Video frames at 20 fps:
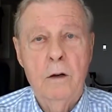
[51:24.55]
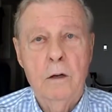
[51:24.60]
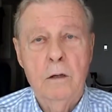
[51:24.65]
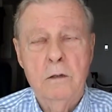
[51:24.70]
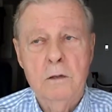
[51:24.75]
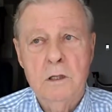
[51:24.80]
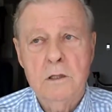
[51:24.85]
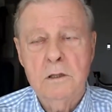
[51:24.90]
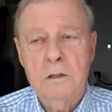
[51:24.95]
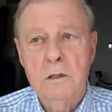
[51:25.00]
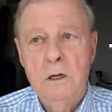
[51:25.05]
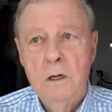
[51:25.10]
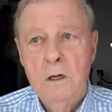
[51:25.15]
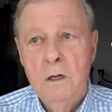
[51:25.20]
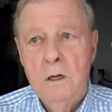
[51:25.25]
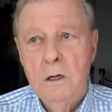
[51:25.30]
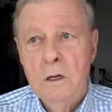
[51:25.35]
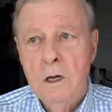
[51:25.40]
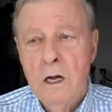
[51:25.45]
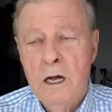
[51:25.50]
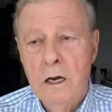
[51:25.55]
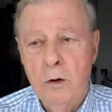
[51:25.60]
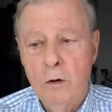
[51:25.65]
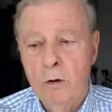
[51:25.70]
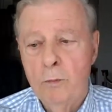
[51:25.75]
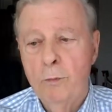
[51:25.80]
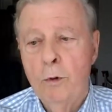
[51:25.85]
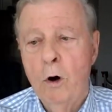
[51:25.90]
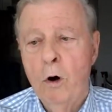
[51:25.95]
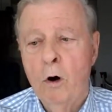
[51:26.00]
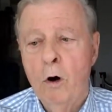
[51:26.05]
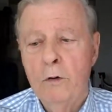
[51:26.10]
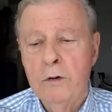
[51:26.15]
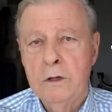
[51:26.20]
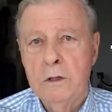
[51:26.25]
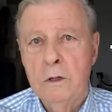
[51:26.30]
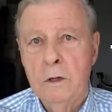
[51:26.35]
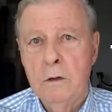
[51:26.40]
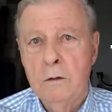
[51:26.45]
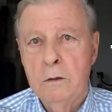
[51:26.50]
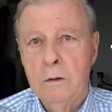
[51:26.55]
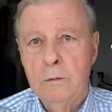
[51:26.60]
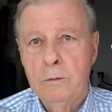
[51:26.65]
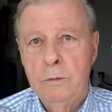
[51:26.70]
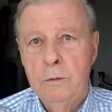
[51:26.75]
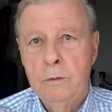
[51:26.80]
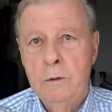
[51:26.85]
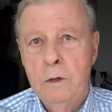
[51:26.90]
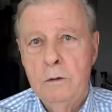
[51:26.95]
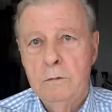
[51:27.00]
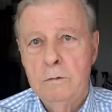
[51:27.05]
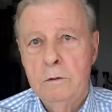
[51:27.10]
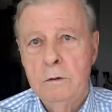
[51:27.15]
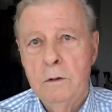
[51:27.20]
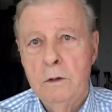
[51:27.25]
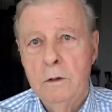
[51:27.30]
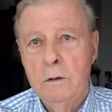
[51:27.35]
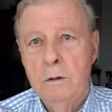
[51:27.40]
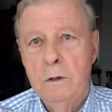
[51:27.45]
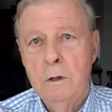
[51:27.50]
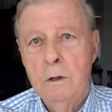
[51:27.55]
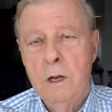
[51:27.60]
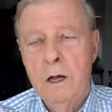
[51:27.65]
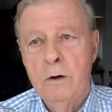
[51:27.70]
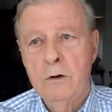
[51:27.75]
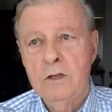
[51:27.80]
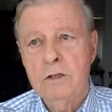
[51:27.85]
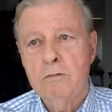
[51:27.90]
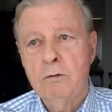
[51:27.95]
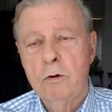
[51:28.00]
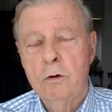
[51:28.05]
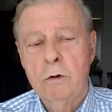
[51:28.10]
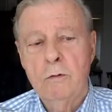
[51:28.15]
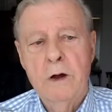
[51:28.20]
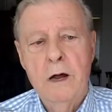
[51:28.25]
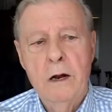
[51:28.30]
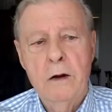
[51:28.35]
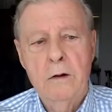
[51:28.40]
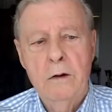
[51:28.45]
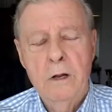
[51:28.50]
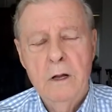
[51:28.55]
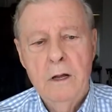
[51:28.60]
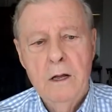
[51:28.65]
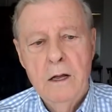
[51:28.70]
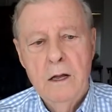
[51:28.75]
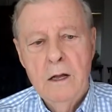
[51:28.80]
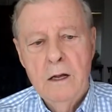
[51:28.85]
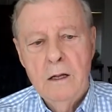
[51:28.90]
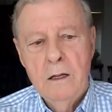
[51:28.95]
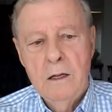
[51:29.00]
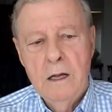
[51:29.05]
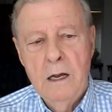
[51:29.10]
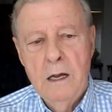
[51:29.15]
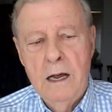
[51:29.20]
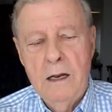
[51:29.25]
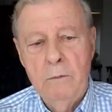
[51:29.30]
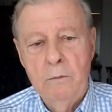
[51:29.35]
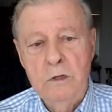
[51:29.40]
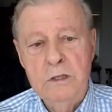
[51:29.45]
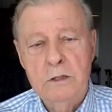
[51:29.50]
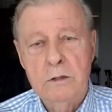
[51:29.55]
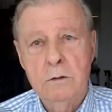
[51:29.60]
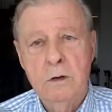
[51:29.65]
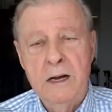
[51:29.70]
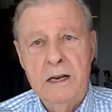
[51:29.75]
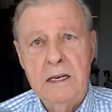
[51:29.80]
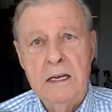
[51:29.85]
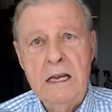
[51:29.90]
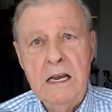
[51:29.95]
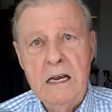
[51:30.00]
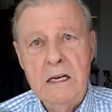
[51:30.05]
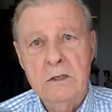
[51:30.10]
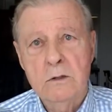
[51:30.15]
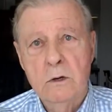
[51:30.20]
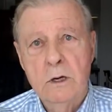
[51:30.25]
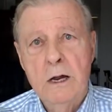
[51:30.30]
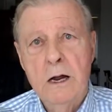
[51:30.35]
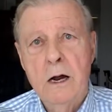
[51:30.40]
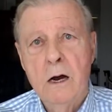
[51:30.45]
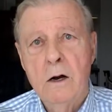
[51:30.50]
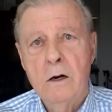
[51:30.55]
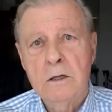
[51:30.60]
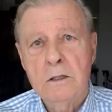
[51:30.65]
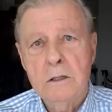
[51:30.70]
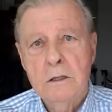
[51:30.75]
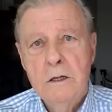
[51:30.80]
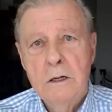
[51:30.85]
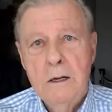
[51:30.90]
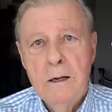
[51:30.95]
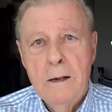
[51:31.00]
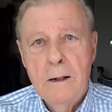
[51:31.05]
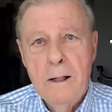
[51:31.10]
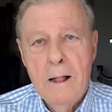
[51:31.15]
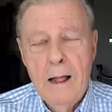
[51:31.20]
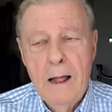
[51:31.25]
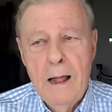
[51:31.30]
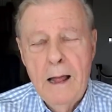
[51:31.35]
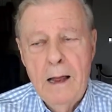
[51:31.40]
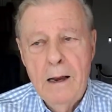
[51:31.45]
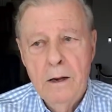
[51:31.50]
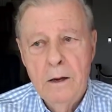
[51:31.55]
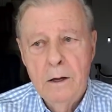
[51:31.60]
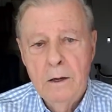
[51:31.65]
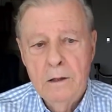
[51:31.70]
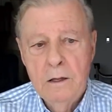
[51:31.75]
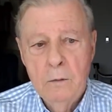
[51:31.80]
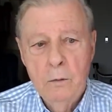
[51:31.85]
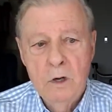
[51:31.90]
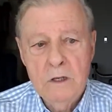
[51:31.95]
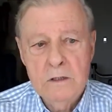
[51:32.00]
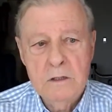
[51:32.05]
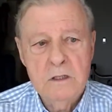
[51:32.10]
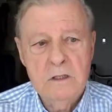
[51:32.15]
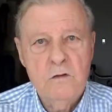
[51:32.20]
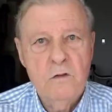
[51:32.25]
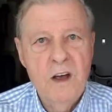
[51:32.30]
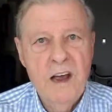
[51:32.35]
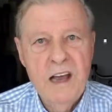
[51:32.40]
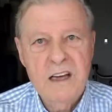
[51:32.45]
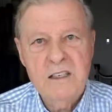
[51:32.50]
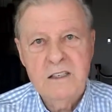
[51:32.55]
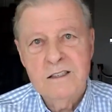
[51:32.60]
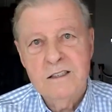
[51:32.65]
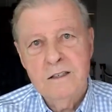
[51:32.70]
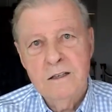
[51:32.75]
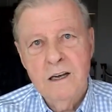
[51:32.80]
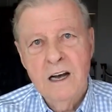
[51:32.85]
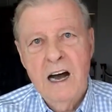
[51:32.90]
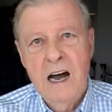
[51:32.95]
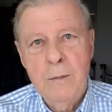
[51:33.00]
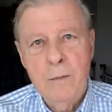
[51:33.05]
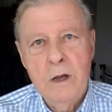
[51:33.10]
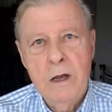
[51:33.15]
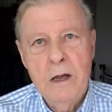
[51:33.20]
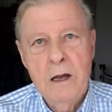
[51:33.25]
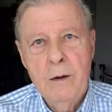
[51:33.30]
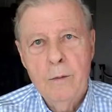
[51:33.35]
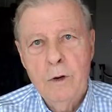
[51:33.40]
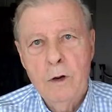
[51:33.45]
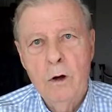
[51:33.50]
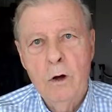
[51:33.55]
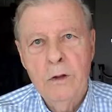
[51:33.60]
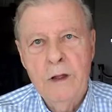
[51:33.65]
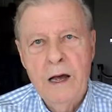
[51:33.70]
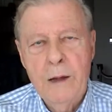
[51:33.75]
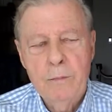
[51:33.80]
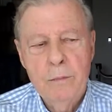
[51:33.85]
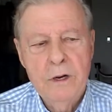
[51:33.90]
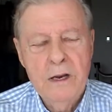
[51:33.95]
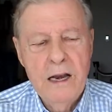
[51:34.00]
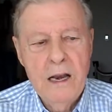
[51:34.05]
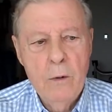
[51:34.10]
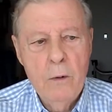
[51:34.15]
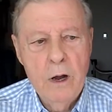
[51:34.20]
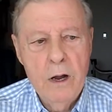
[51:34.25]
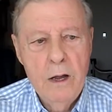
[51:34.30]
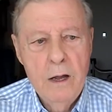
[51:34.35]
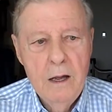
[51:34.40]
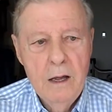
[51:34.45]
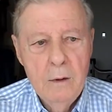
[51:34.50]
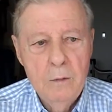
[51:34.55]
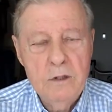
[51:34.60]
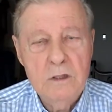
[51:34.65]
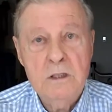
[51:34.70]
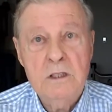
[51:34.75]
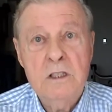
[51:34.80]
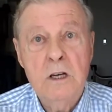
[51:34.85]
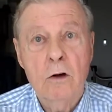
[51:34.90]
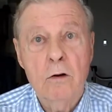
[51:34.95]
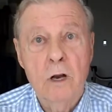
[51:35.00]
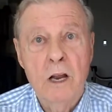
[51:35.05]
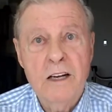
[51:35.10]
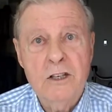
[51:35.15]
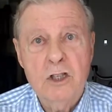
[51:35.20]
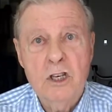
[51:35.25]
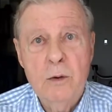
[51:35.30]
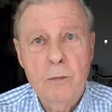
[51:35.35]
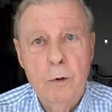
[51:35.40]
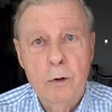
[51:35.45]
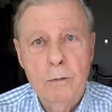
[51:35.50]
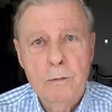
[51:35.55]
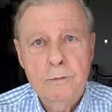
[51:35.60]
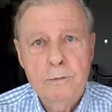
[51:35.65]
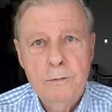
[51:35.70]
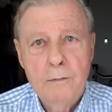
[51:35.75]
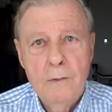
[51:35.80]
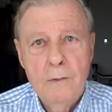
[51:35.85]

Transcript: You know, it does, had a little ball that the, the, the letters rode around They had, we still had keys on ours. And uh, it wasn't as fast as the IBM and all that. But anyway, it was sold a lot cheaper.